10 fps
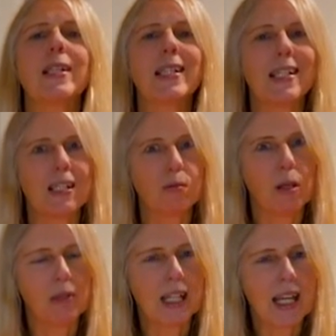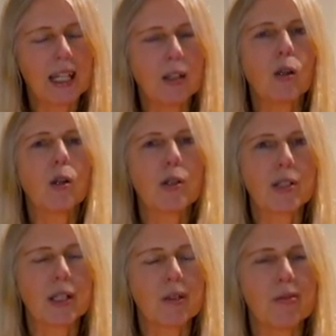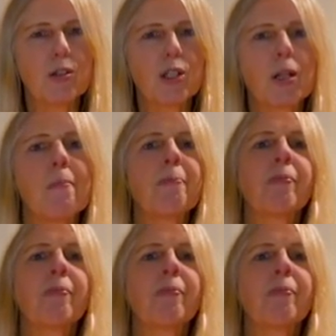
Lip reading: This is when we can, of course, in the future,